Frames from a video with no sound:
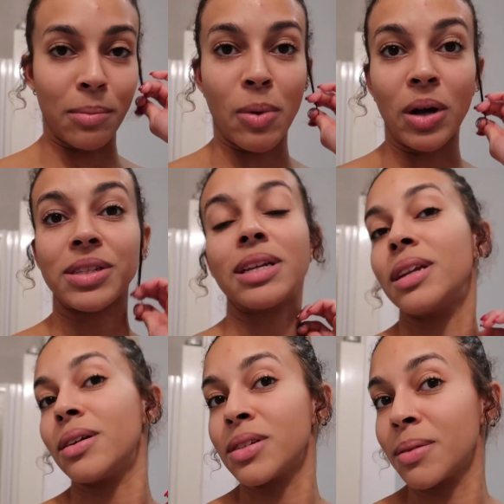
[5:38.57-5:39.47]
Boxing
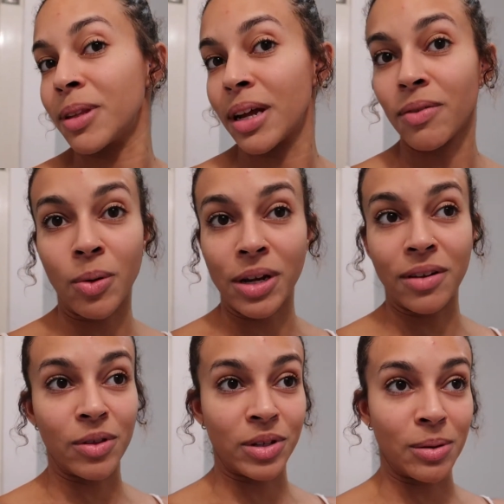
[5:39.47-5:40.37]
Day or something. I have no idea
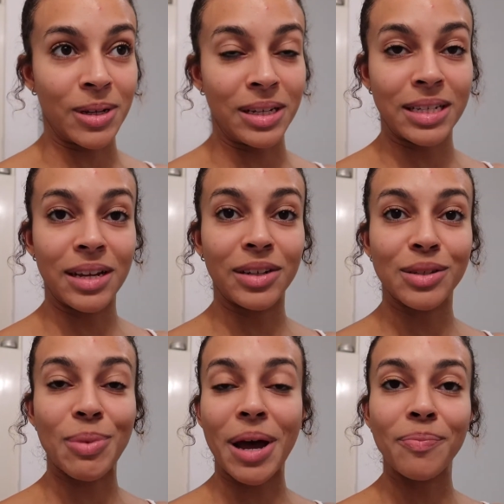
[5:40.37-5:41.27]
if there's gonna be any sales,
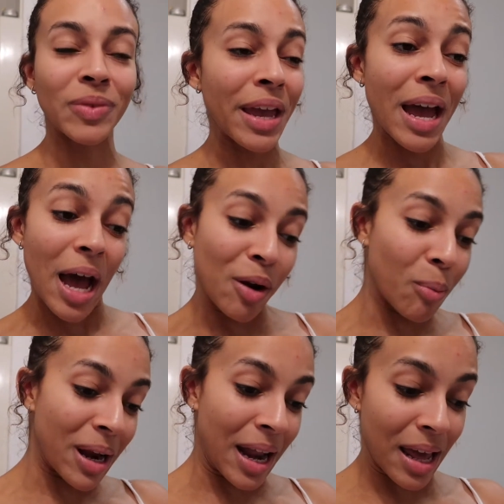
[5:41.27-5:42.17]
but I know
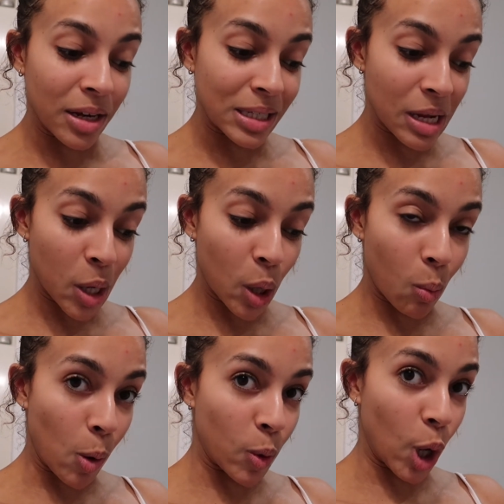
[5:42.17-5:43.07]
my Nana said I'm
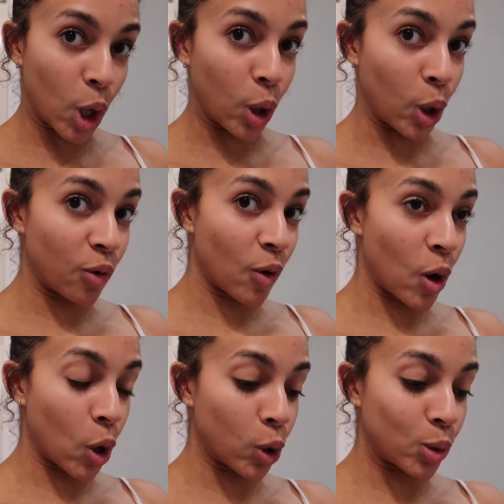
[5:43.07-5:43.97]
gonna be getting a gift
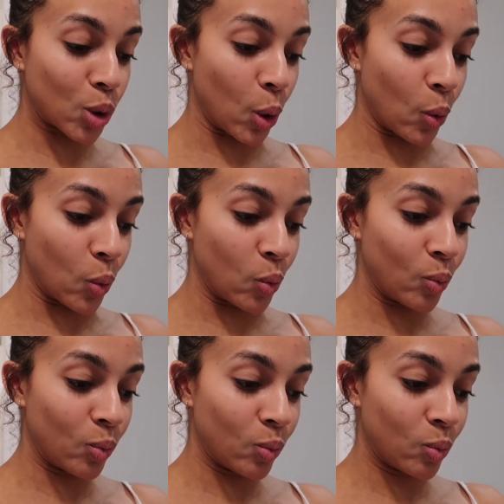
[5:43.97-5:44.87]
card, so
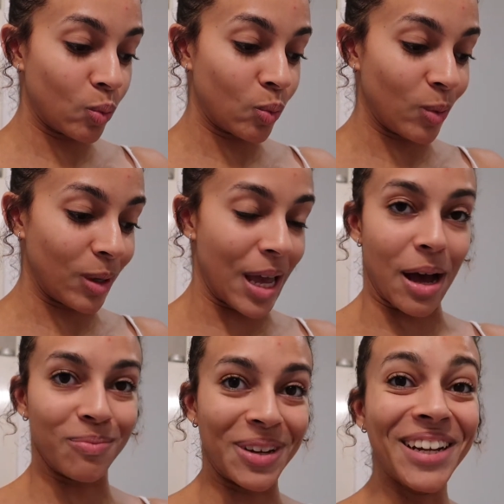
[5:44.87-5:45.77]
yeah.